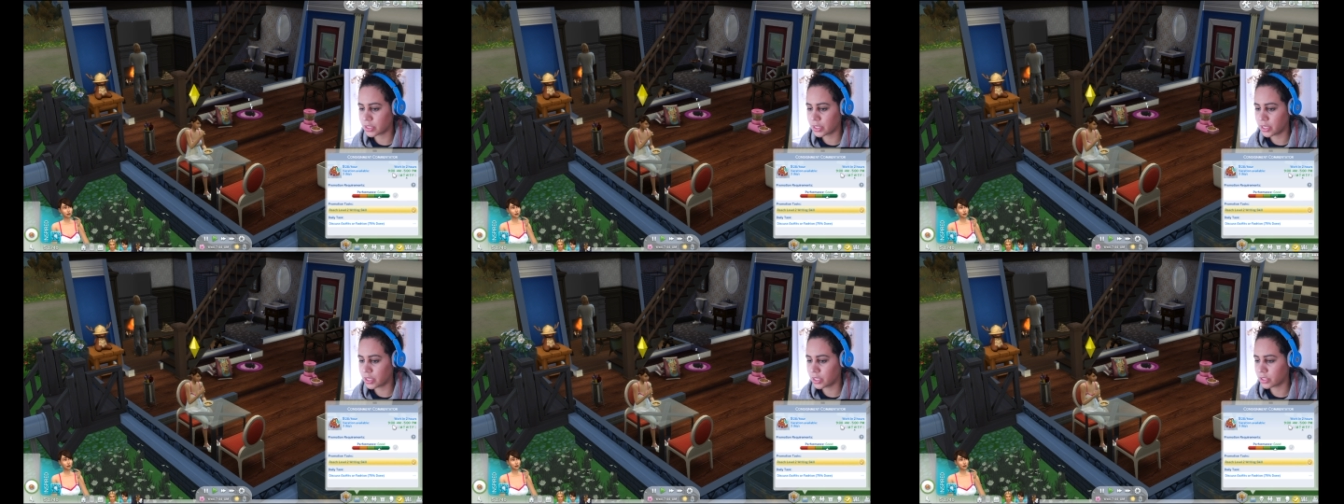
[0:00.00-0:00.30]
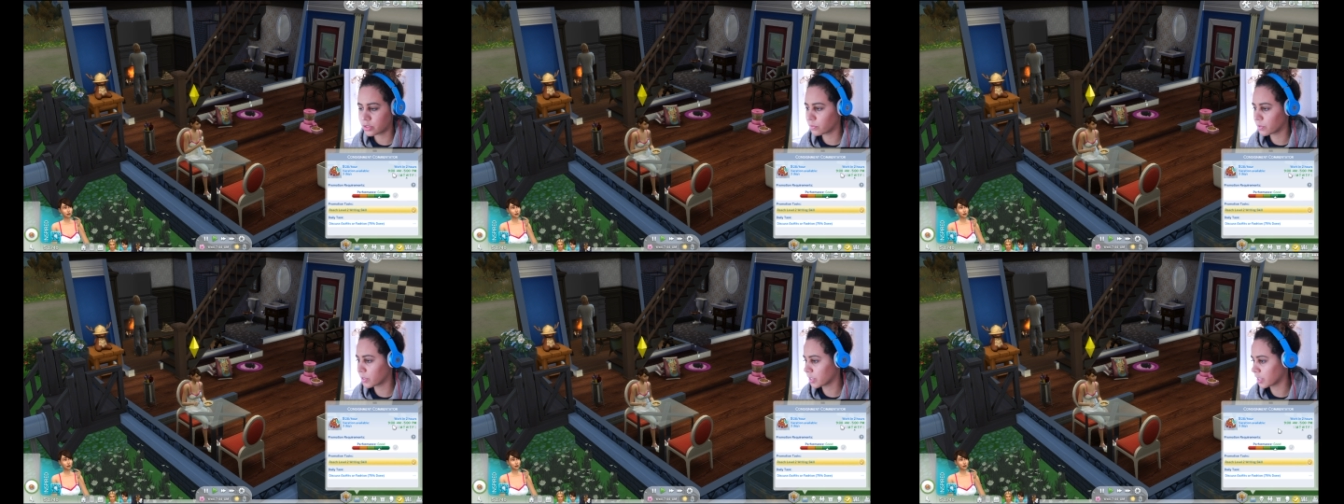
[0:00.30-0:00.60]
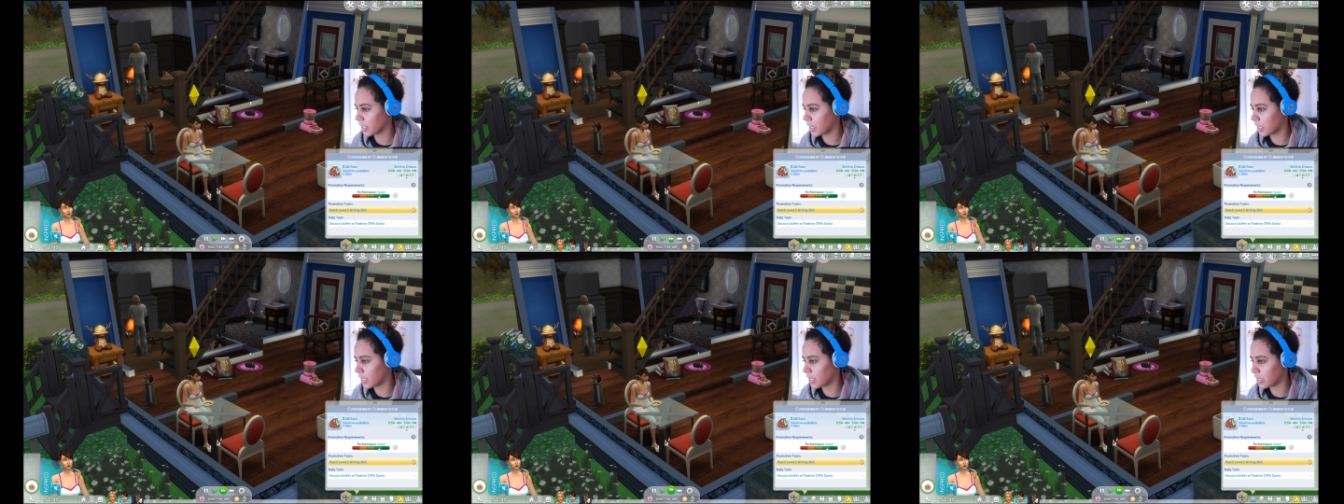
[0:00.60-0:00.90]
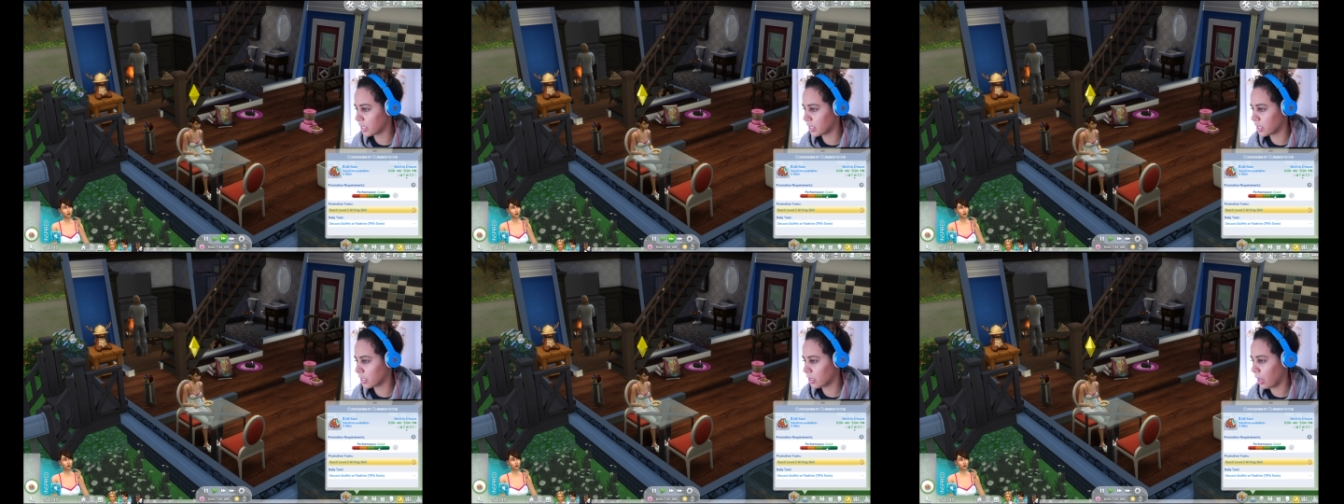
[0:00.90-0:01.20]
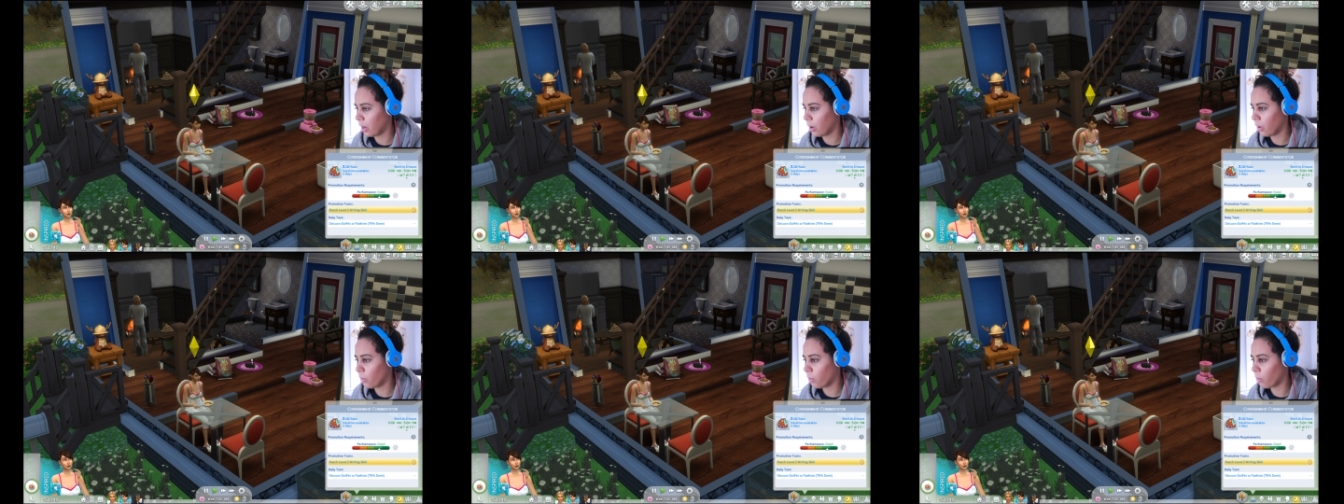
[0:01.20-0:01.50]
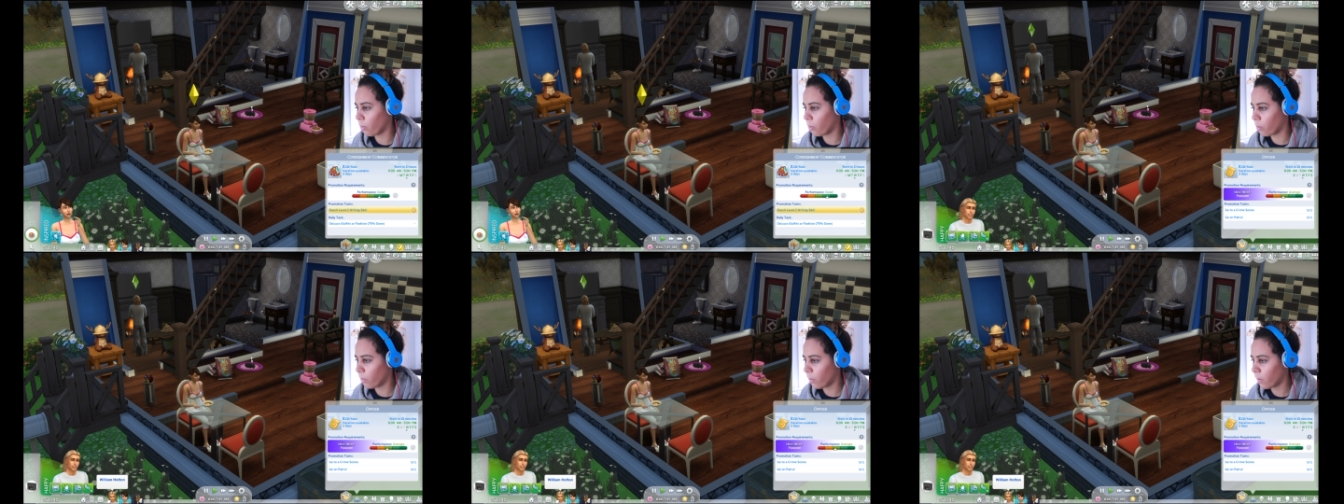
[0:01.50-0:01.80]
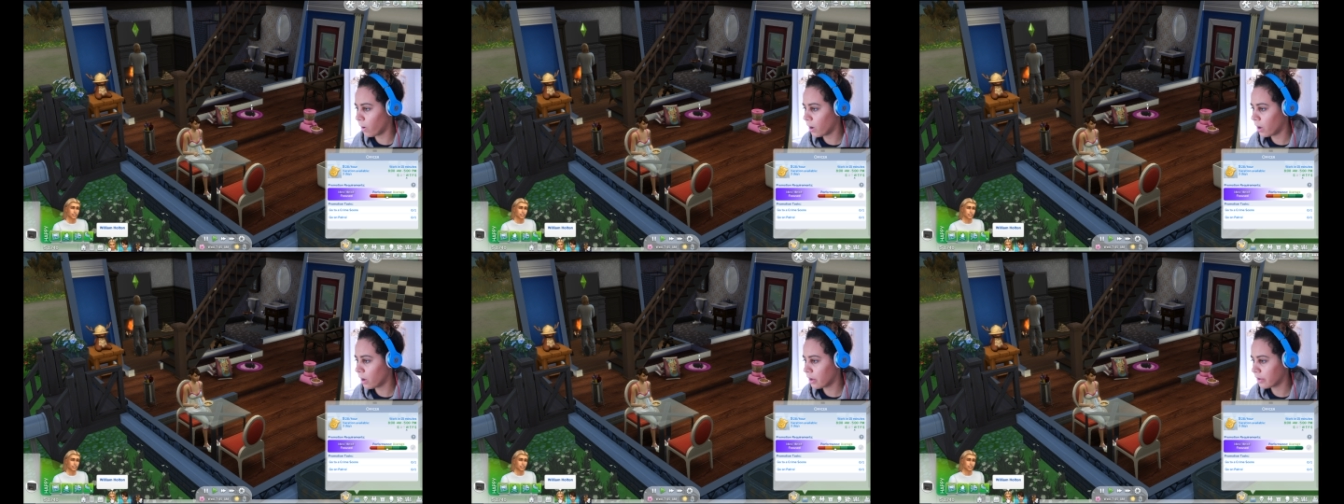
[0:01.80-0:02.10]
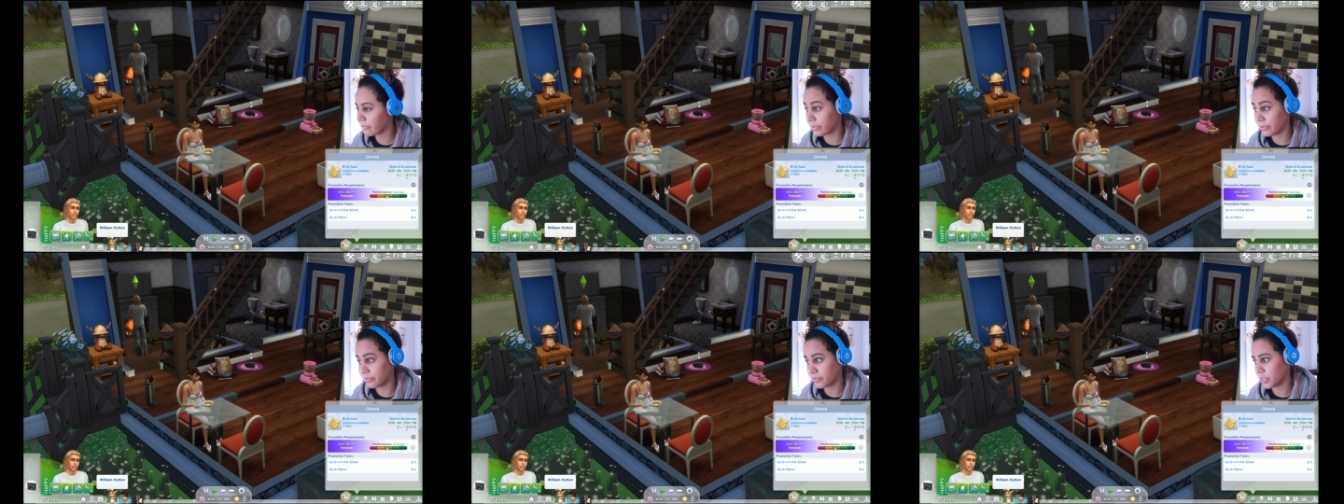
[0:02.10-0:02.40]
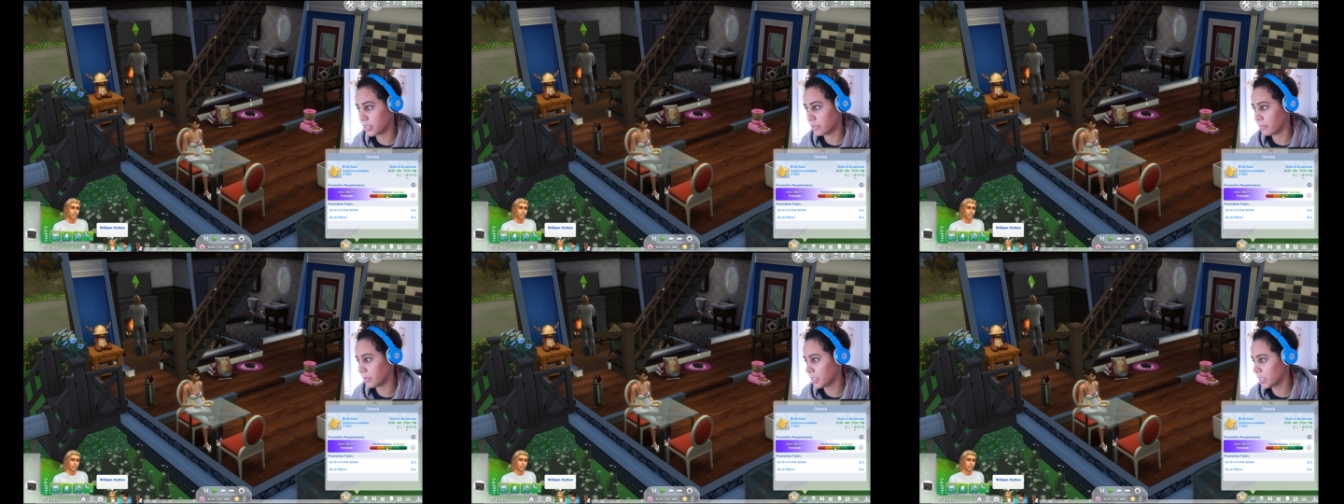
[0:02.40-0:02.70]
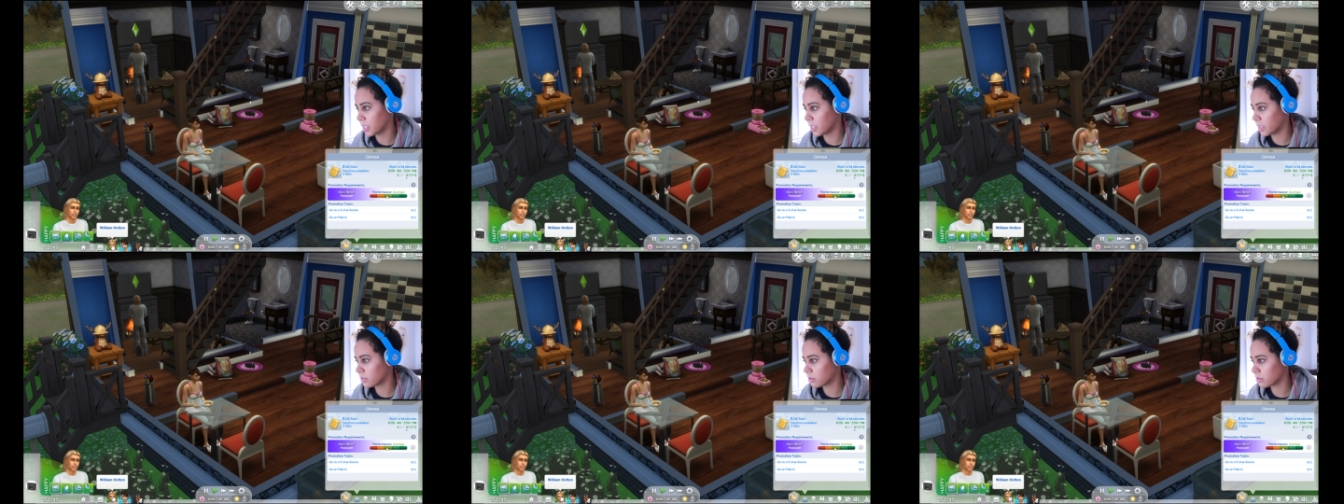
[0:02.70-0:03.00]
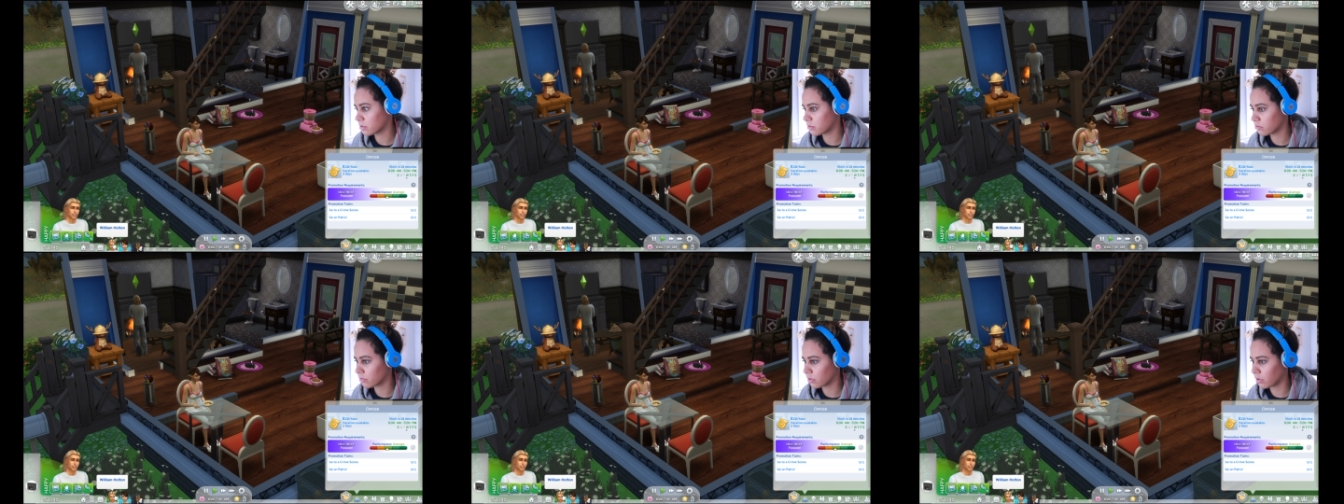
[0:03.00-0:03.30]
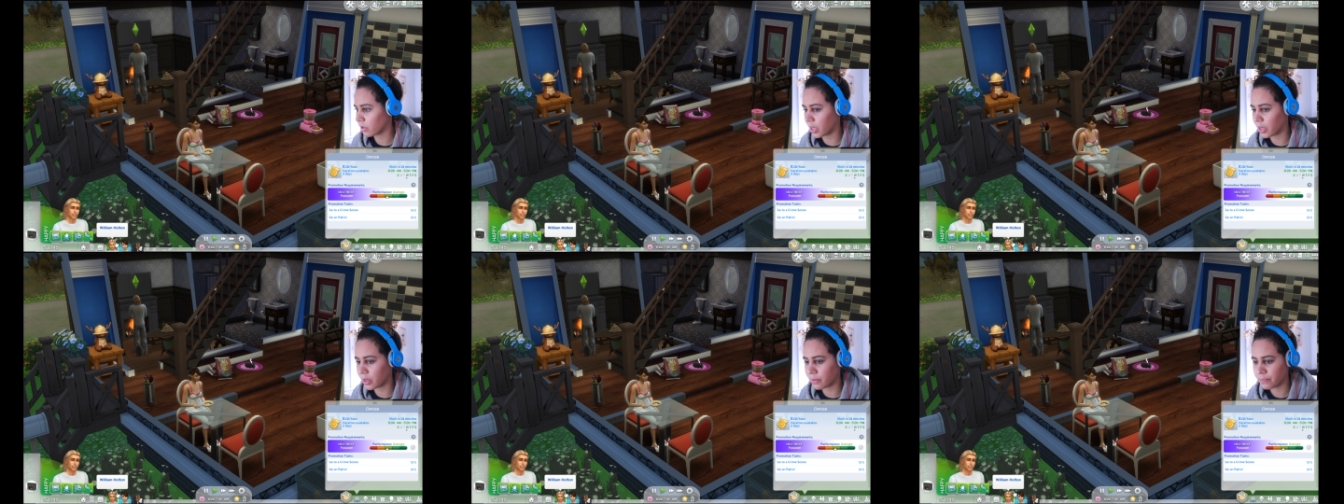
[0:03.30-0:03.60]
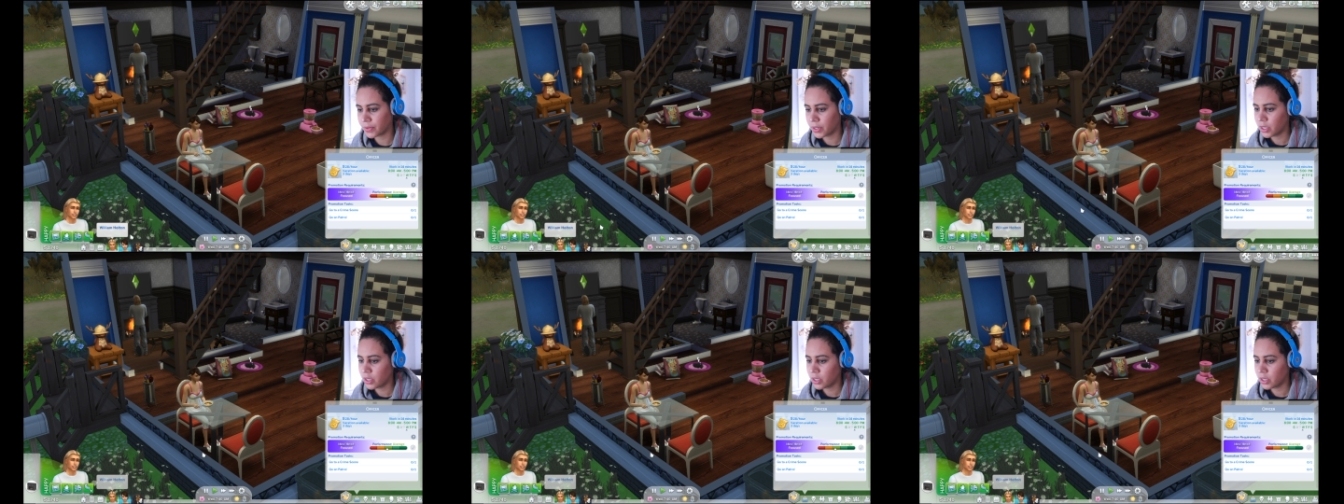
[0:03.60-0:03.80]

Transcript: He has work in one, fifteen minutes. Okay.